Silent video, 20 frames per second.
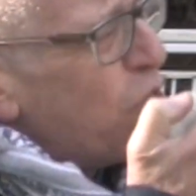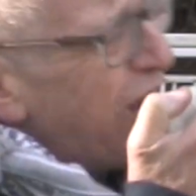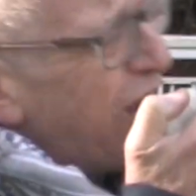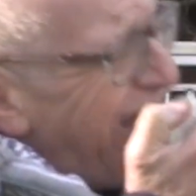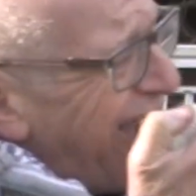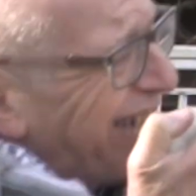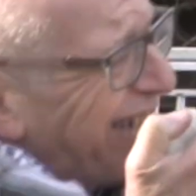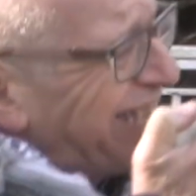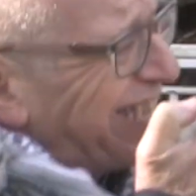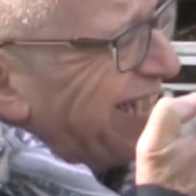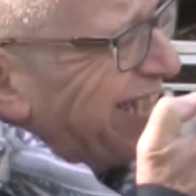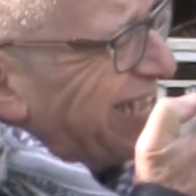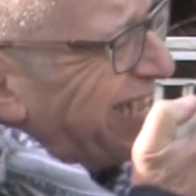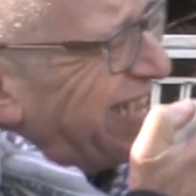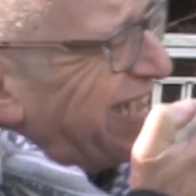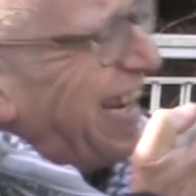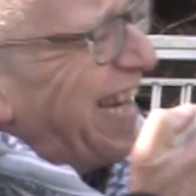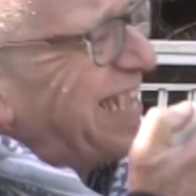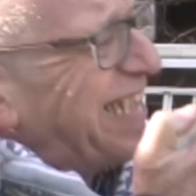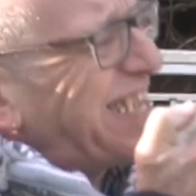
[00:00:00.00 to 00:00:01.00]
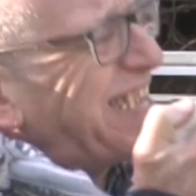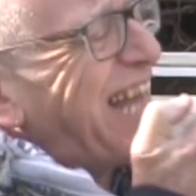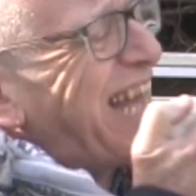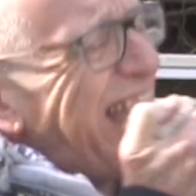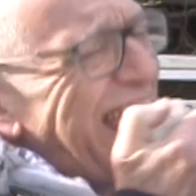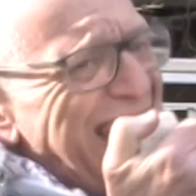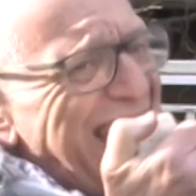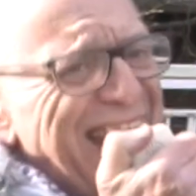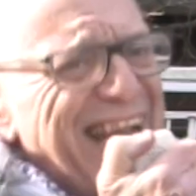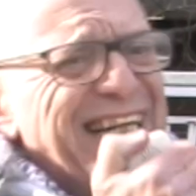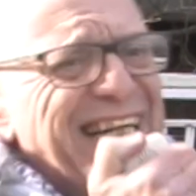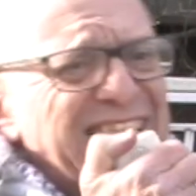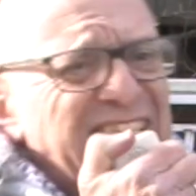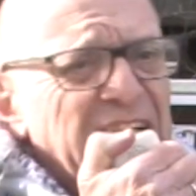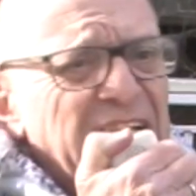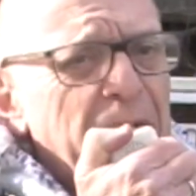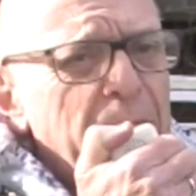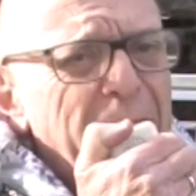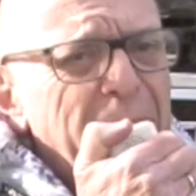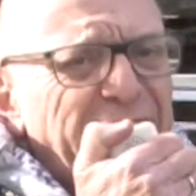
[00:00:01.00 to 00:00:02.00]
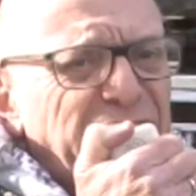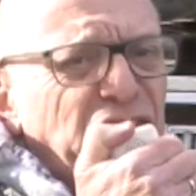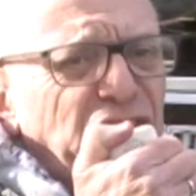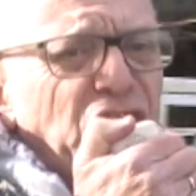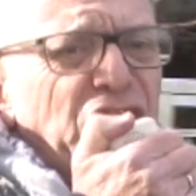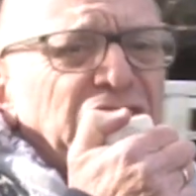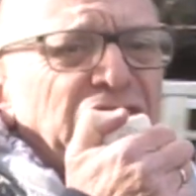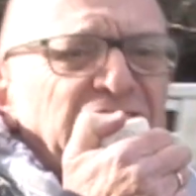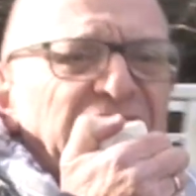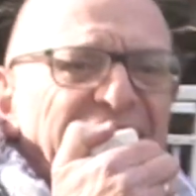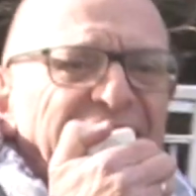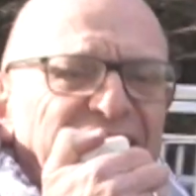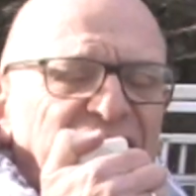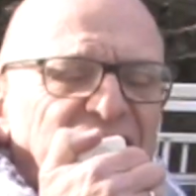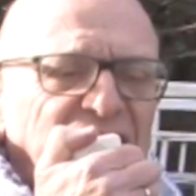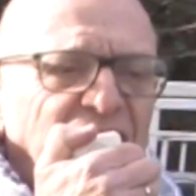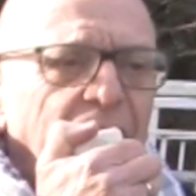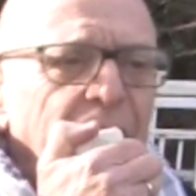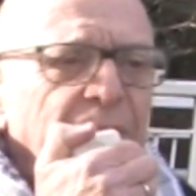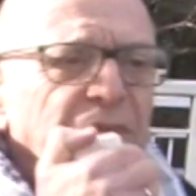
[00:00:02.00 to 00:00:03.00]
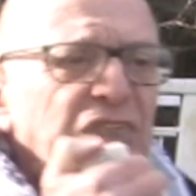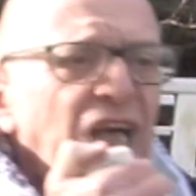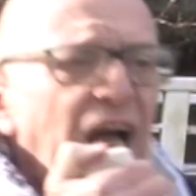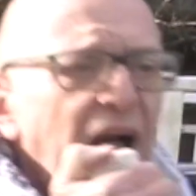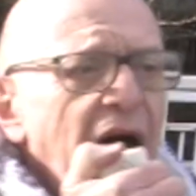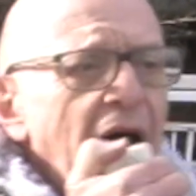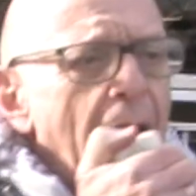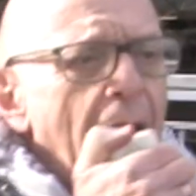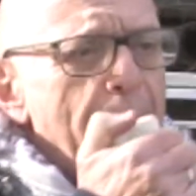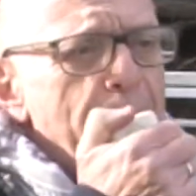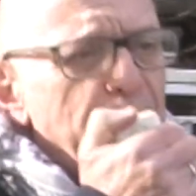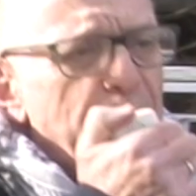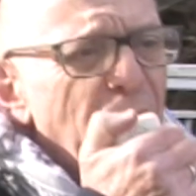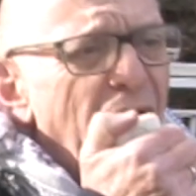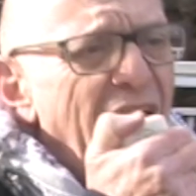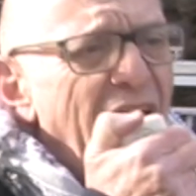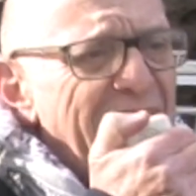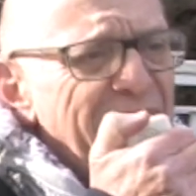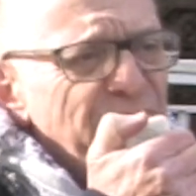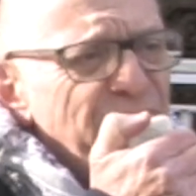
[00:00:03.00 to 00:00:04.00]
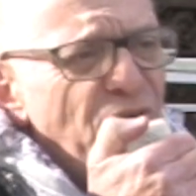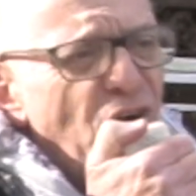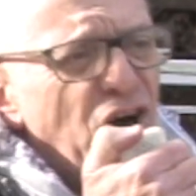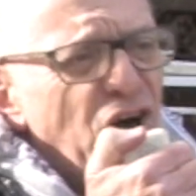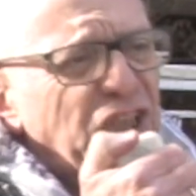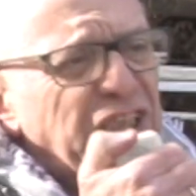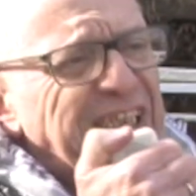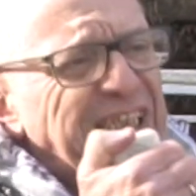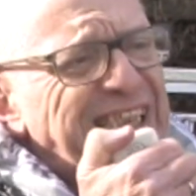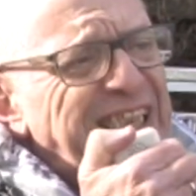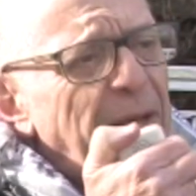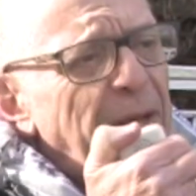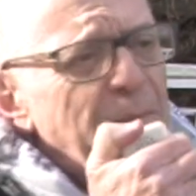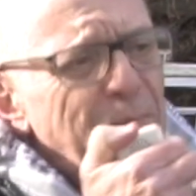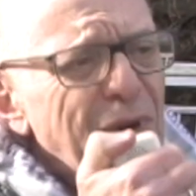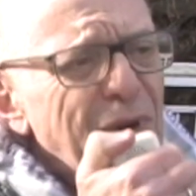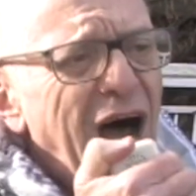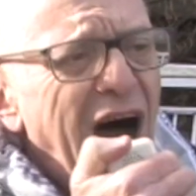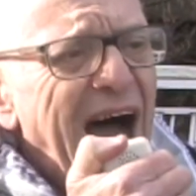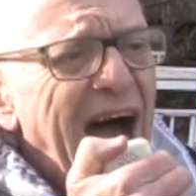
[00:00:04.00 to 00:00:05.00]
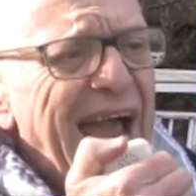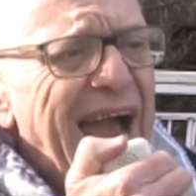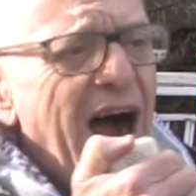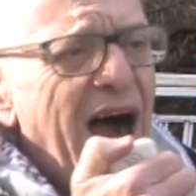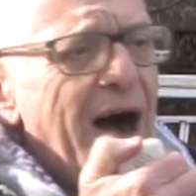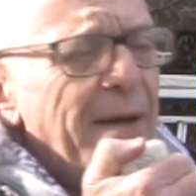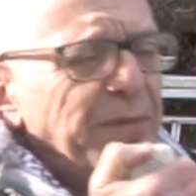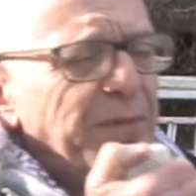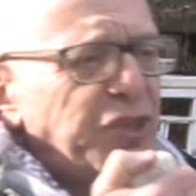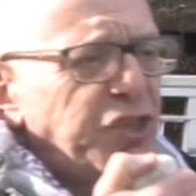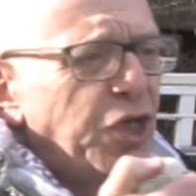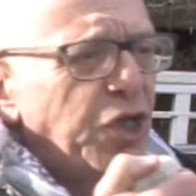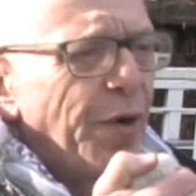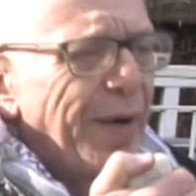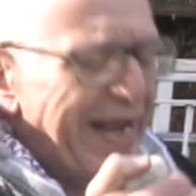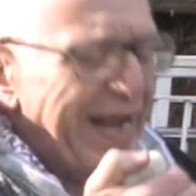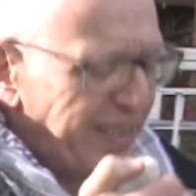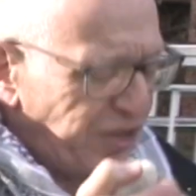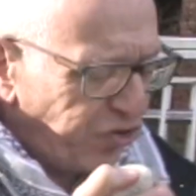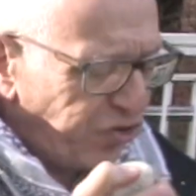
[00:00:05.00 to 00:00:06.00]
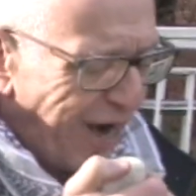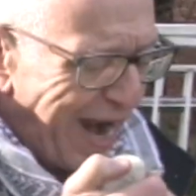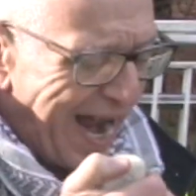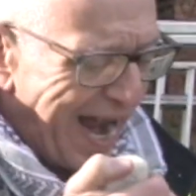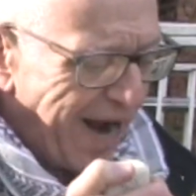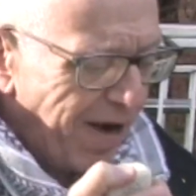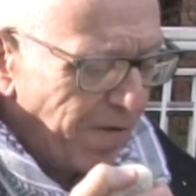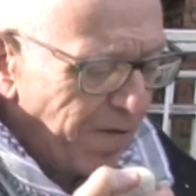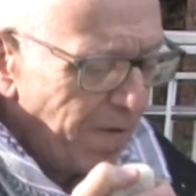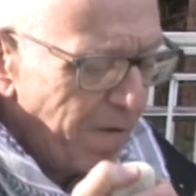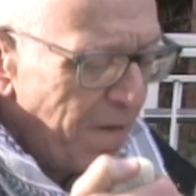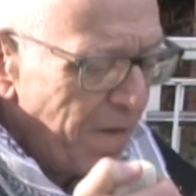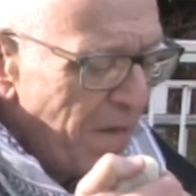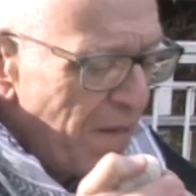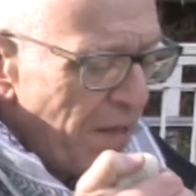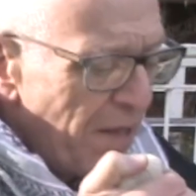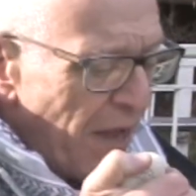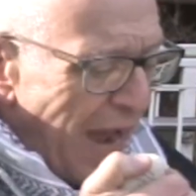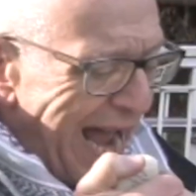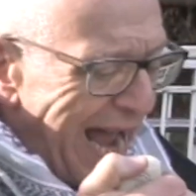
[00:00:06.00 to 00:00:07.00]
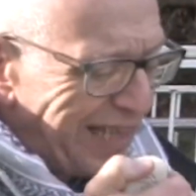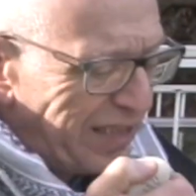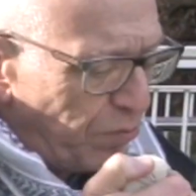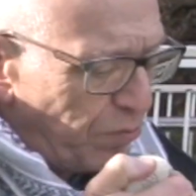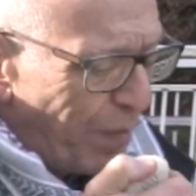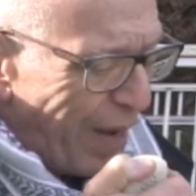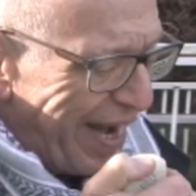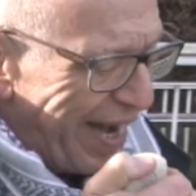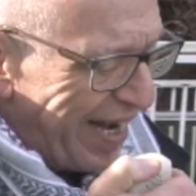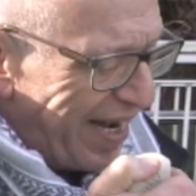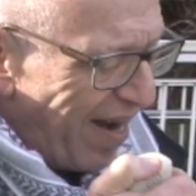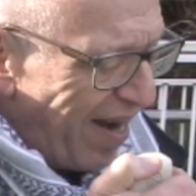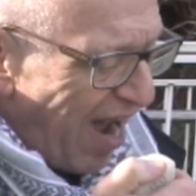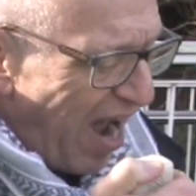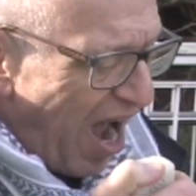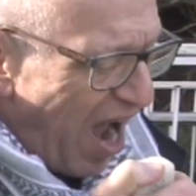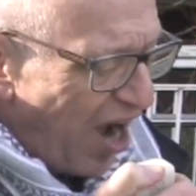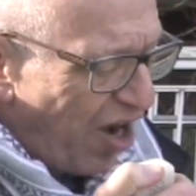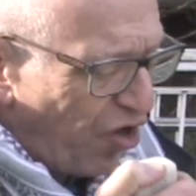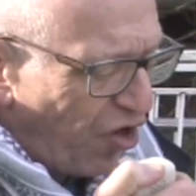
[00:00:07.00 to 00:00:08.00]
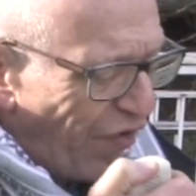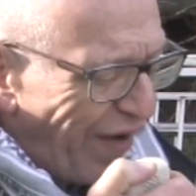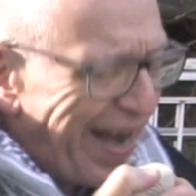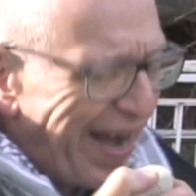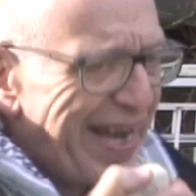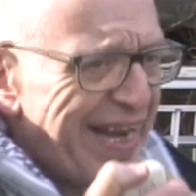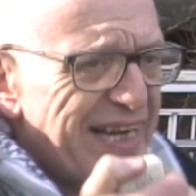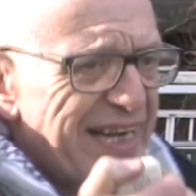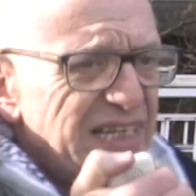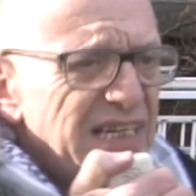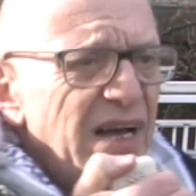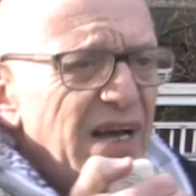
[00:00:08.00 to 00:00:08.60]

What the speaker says: licenses that Eton Mission Systems applied for to supply arms to Israel has been agreed.